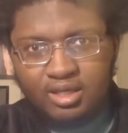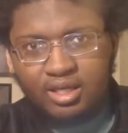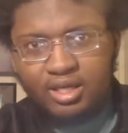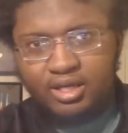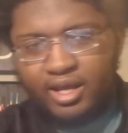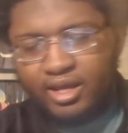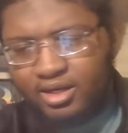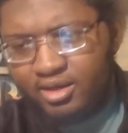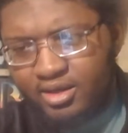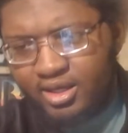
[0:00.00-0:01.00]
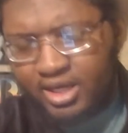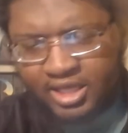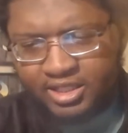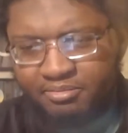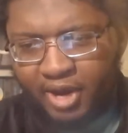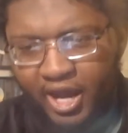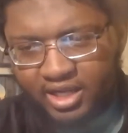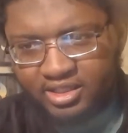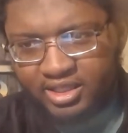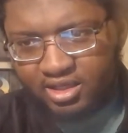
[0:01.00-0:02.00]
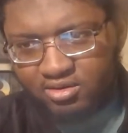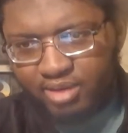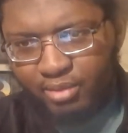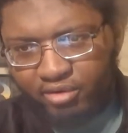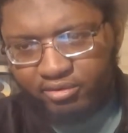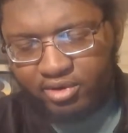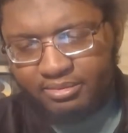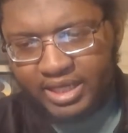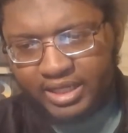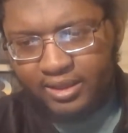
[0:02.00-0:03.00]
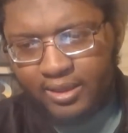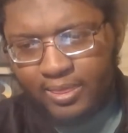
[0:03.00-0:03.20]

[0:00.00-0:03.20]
in his body, saying, "Go get my real body."